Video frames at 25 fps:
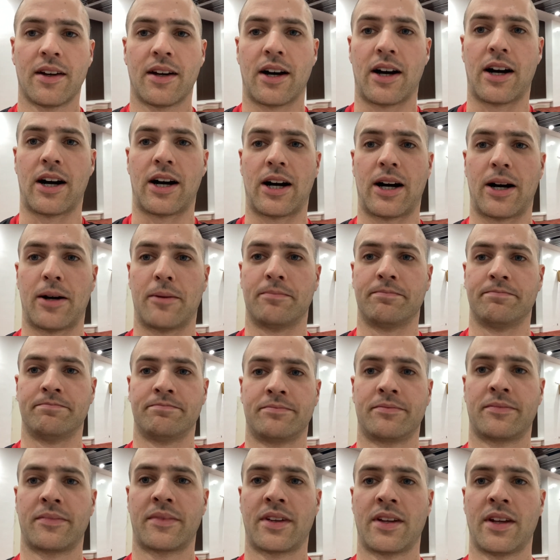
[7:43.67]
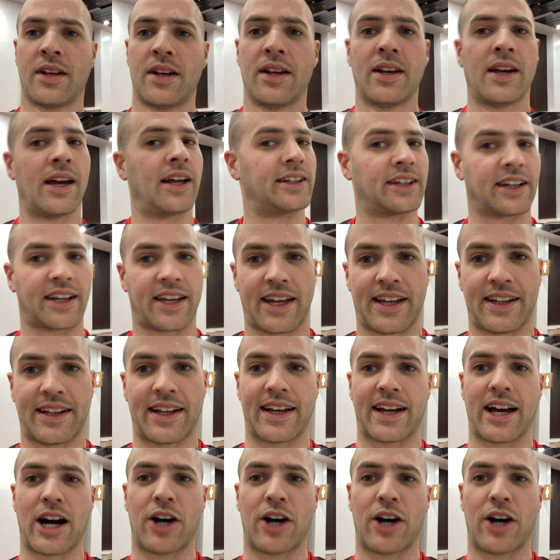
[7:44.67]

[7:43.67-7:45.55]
And again, like,